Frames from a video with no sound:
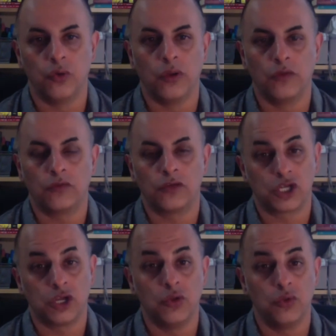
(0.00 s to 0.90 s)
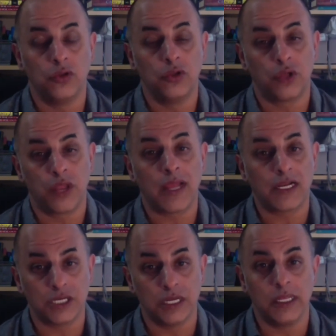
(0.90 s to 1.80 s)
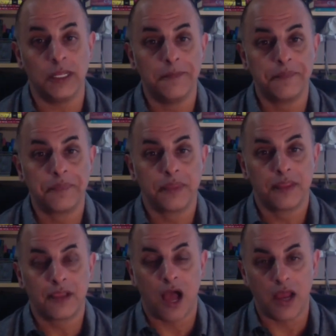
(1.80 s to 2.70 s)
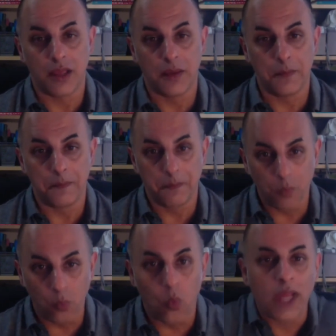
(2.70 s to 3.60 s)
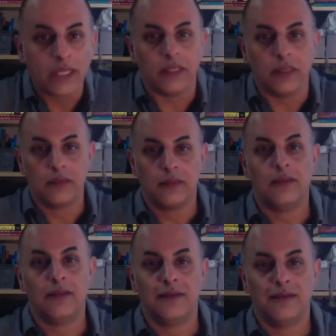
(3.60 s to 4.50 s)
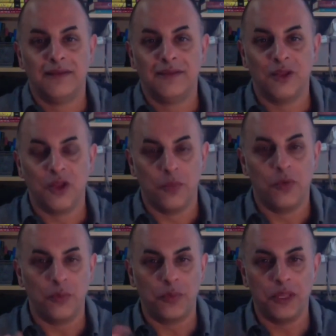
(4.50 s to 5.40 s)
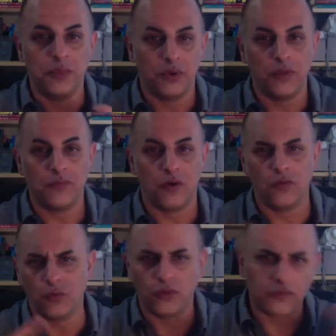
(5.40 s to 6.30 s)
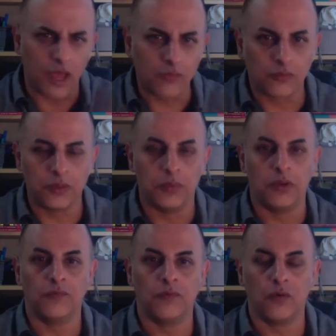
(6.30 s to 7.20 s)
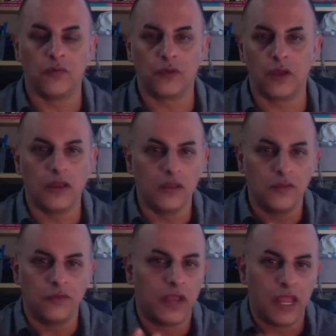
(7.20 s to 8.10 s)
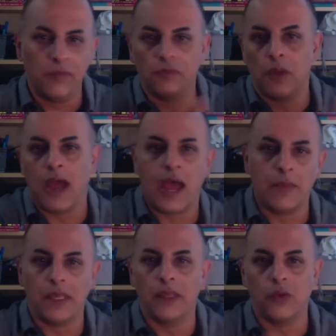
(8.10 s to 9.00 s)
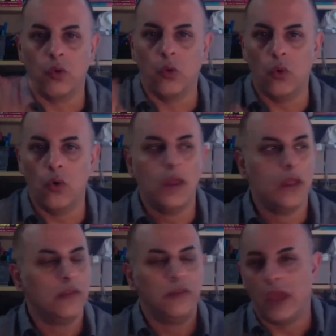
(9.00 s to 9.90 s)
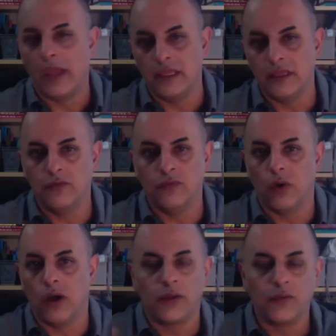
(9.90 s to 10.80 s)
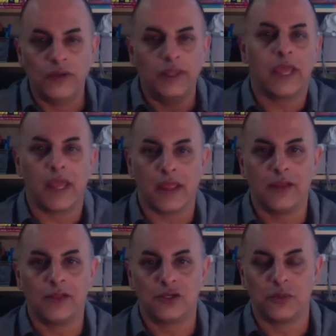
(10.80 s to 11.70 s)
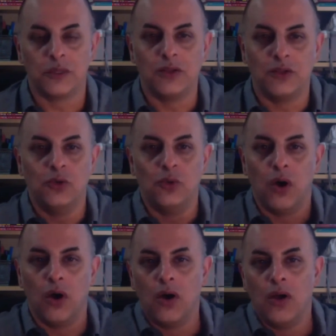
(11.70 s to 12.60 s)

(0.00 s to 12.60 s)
is to show you that you can actually kind of widen the number of people involved or the types of people involved. So if your name's Mohammed or Dave, or I don't really care. Do you know what I mean? You are